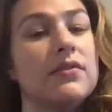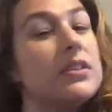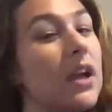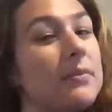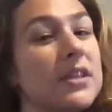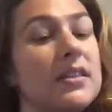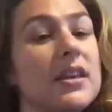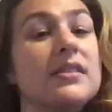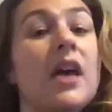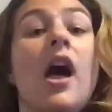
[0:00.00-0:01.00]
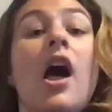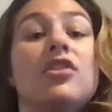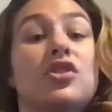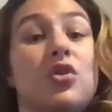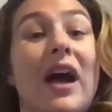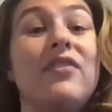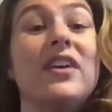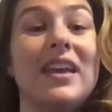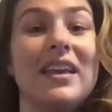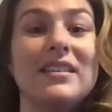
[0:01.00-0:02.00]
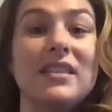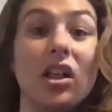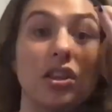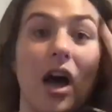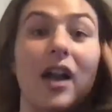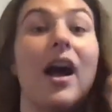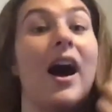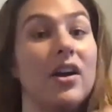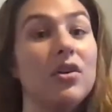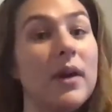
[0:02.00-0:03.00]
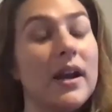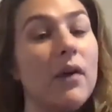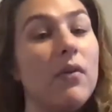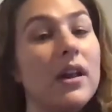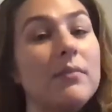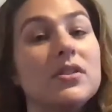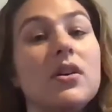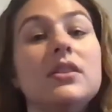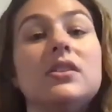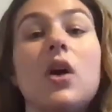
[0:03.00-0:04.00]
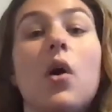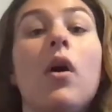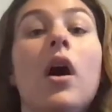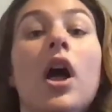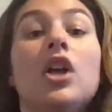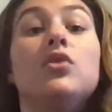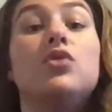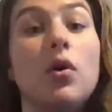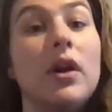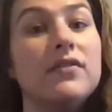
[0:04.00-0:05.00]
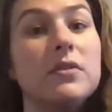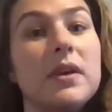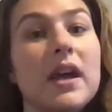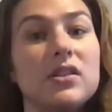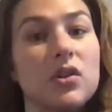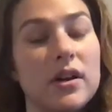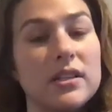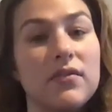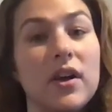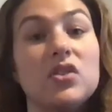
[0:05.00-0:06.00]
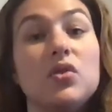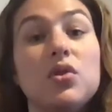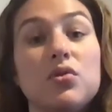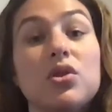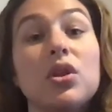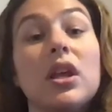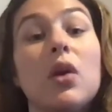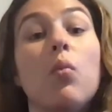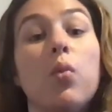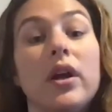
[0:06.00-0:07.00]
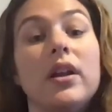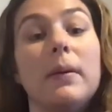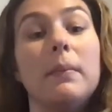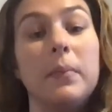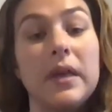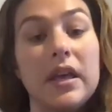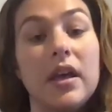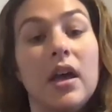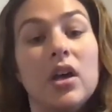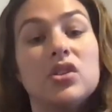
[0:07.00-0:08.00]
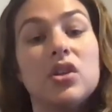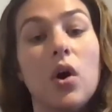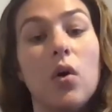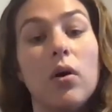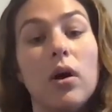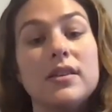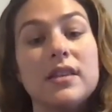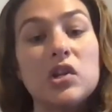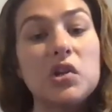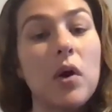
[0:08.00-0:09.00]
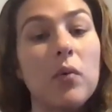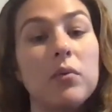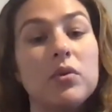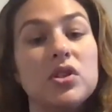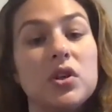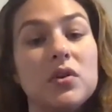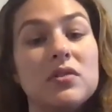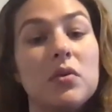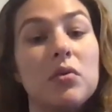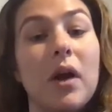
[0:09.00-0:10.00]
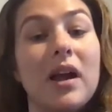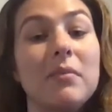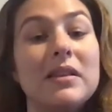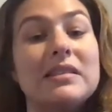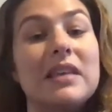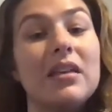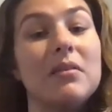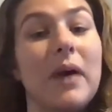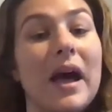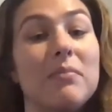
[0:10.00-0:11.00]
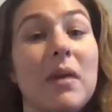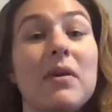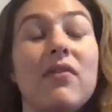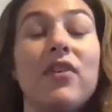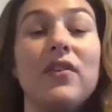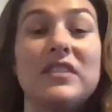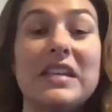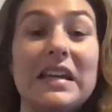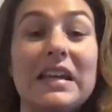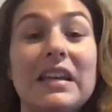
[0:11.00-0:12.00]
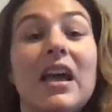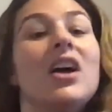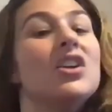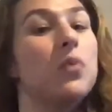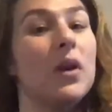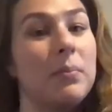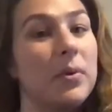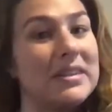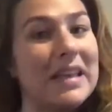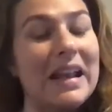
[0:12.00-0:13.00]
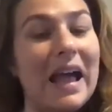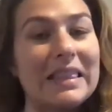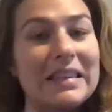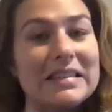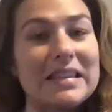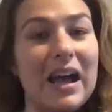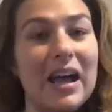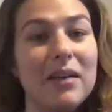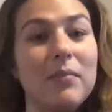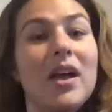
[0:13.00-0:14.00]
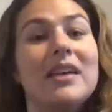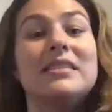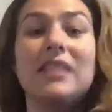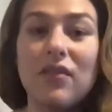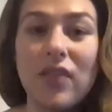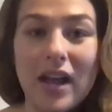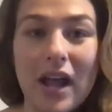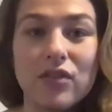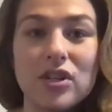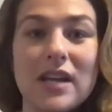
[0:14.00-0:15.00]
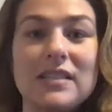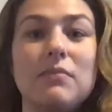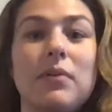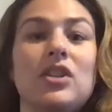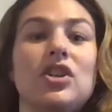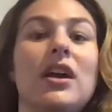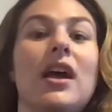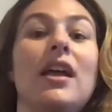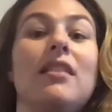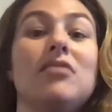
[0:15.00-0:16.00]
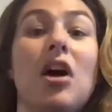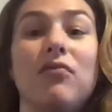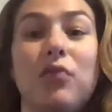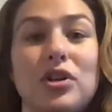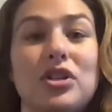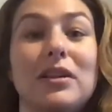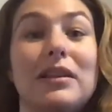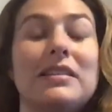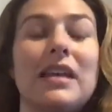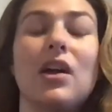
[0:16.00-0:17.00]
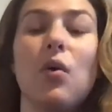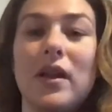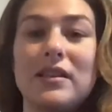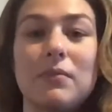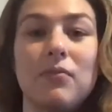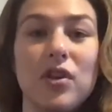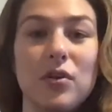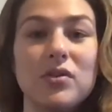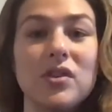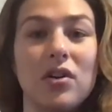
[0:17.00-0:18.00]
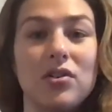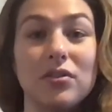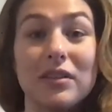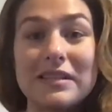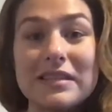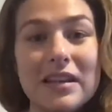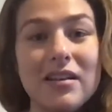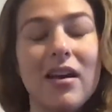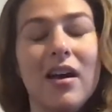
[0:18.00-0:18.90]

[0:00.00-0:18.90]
in times like these. The traffic is a lot higher right now on Amazon, so you don't have to be as aggressive as you usually would be. So essentially what we would do is we would recommend scaling back maybe 15, 20% at this time. Save that advertising budget and unfortunately take away some views on your listing.